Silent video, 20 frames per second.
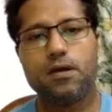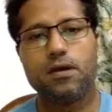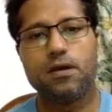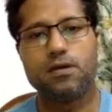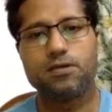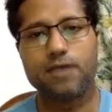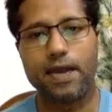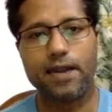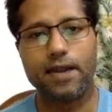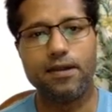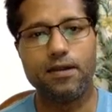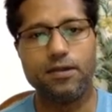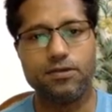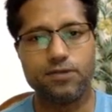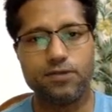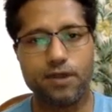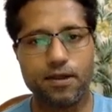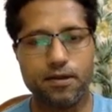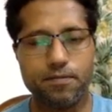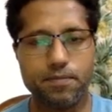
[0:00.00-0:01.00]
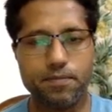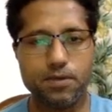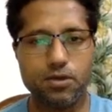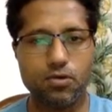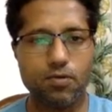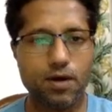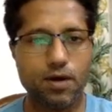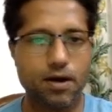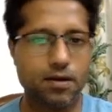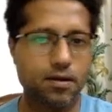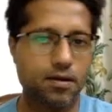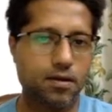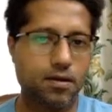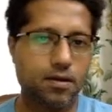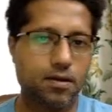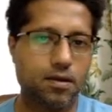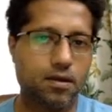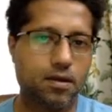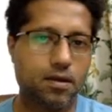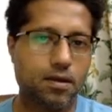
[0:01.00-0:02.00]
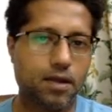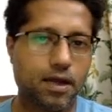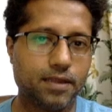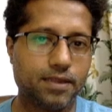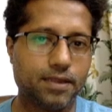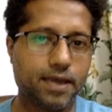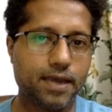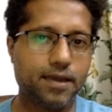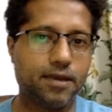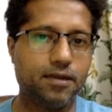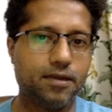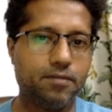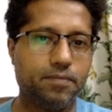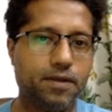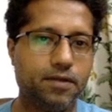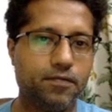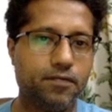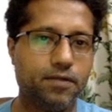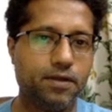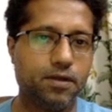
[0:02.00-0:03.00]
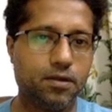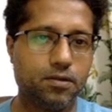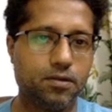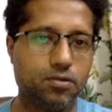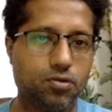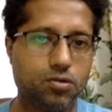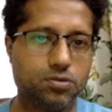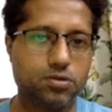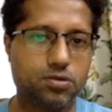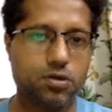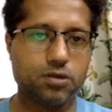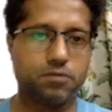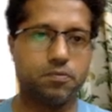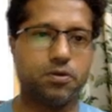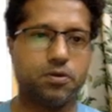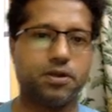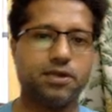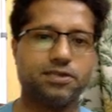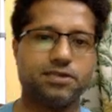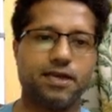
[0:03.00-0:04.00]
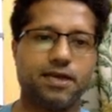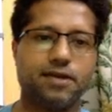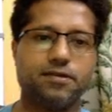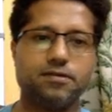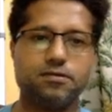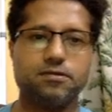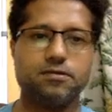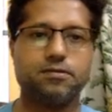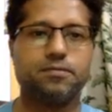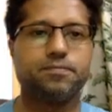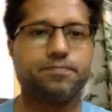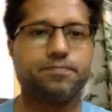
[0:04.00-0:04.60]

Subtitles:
side in triangle PQR and the angle between those corresponding sides.